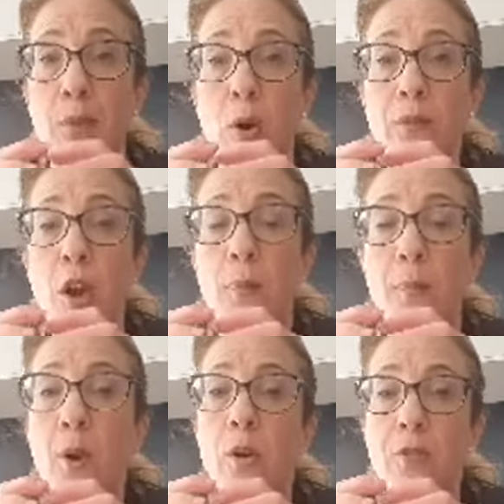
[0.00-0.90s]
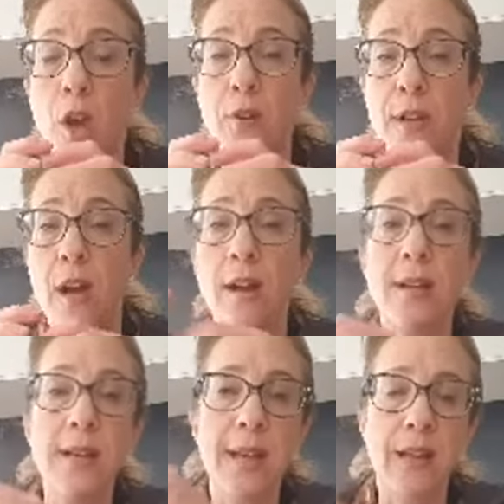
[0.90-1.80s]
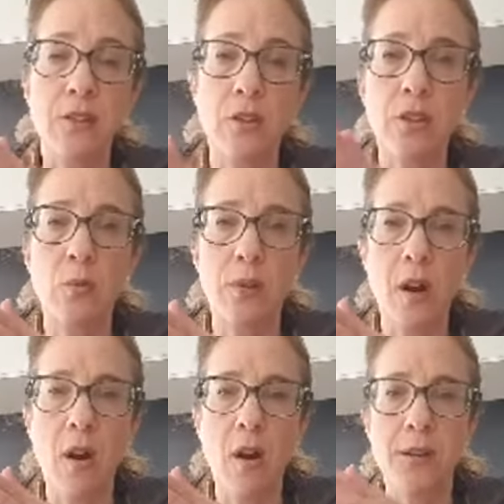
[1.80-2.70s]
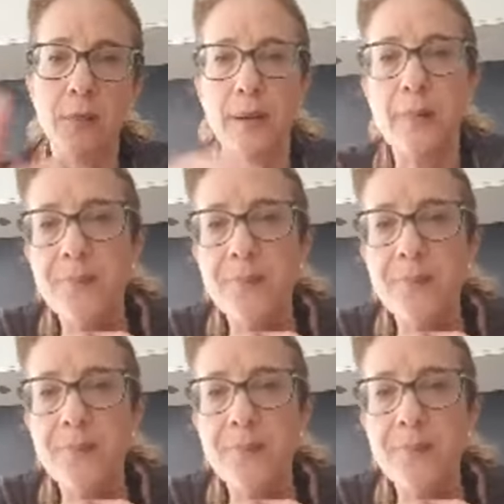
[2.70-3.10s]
block of coconut. And so you want the harder bit.